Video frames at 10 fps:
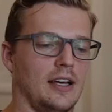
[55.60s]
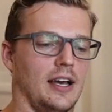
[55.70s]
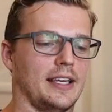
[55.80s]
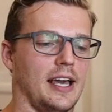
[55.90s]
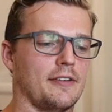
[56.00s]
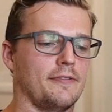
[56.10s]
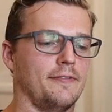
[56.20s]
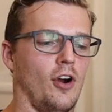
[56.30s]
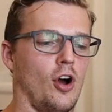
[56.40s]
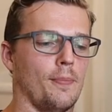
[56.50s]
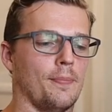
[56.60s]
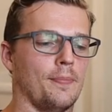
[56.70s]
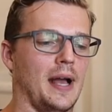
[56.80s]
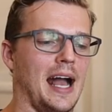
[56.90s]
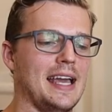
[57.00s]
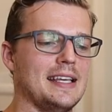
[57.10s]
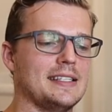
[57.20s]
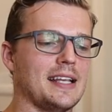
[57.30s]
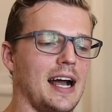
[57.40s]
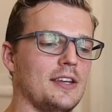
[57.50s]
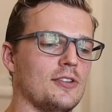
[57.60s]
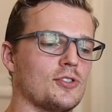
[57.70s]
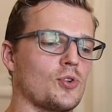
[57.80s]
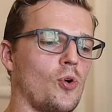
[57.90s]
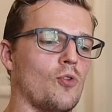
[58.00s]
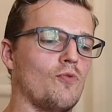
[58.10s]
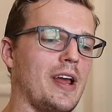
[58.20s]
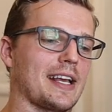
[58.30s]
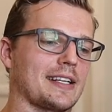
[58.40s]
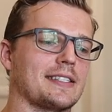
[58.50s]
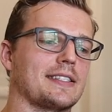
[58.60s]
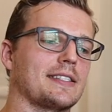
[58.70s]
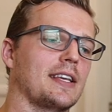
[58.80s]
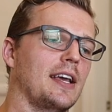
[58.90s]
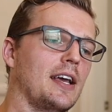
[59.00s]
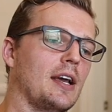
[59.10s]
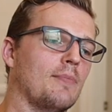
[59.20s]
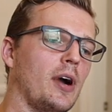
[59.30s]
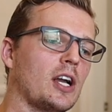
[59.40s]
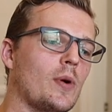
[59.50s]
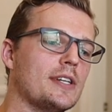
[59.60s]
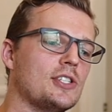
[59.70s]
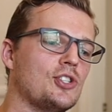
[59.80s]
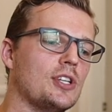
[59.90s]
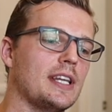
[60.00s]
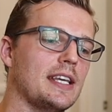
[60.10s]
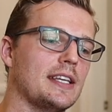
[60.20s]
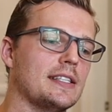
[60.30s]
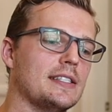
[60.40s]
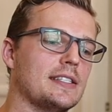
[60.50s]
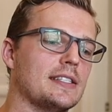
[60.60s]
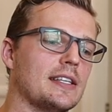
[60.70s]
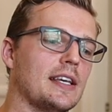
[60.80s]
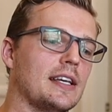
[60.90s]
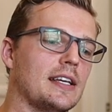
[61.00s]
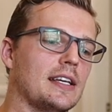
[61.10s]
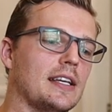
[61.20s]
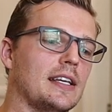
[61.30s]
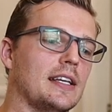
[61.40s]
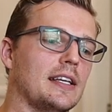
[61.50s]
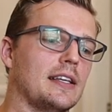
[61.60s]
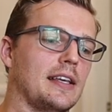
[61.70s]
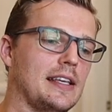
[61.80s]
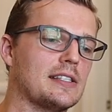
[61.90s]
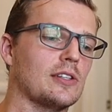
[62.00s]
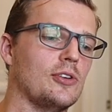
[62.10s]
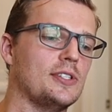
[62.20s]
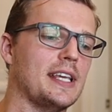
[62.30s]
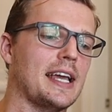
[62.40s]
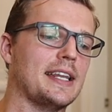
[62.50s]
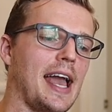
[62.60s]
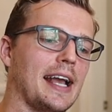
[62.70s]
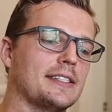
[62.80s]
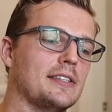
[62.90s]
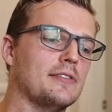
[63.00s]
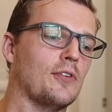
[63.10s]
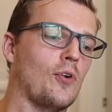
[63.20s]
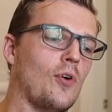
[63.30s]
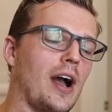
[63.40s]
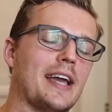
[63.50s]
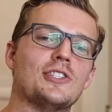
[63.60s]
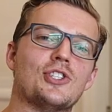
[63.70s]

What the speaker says: Okay, from ace_rex. My question is Lucy an active or a